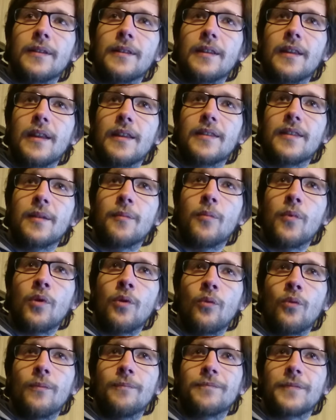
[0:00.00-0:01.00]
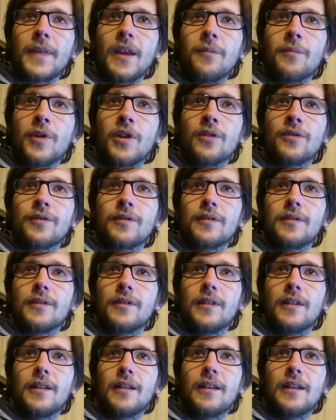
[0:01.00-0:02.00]
When the more,
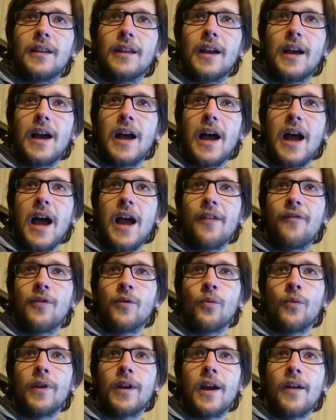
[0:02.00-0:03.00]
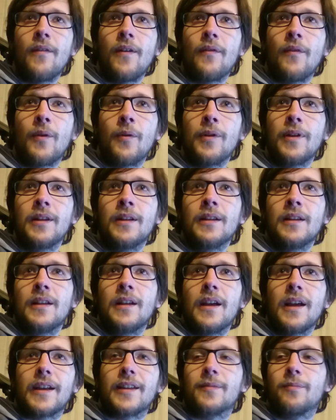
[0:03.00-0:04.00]
because I think we have a
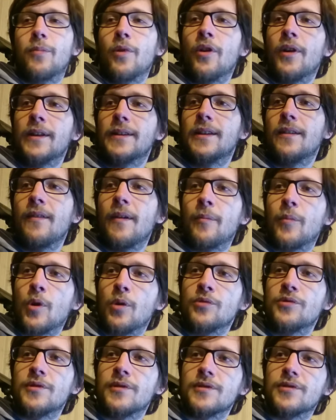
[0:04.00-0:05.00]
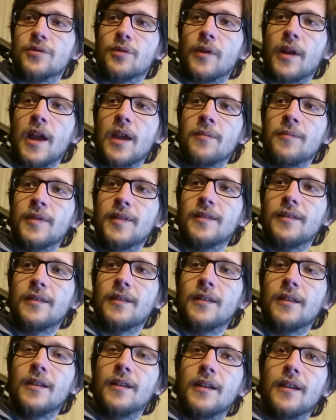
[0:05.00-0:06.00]
very explorative approach to
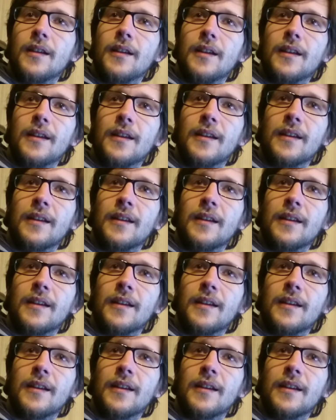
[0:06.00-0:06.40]
games.